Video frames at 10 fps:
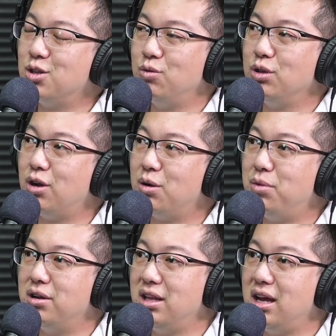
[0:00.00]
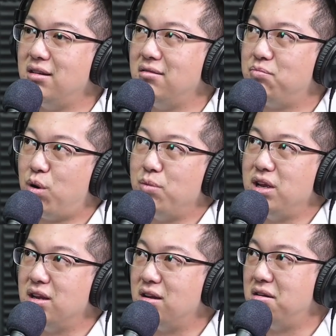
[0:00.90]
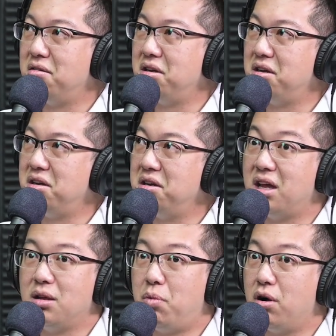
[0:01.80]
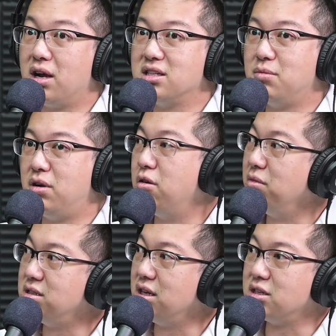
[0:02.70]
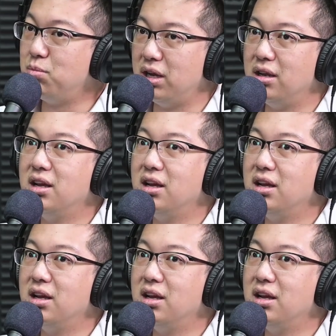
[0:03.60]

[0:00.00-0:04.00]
So we'll talk about that probably in another podcast about our mistakes. But